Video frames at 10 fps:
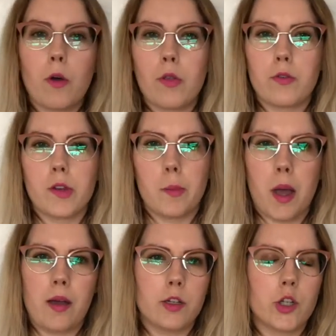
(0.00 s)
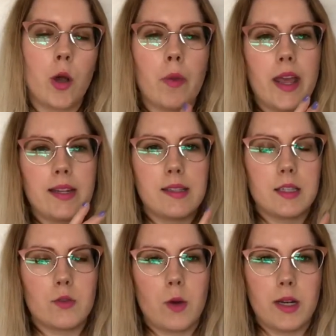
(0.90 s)
Both of them are in German, and
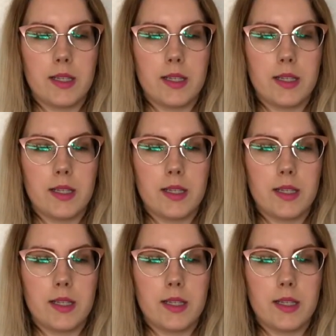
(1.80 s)
this one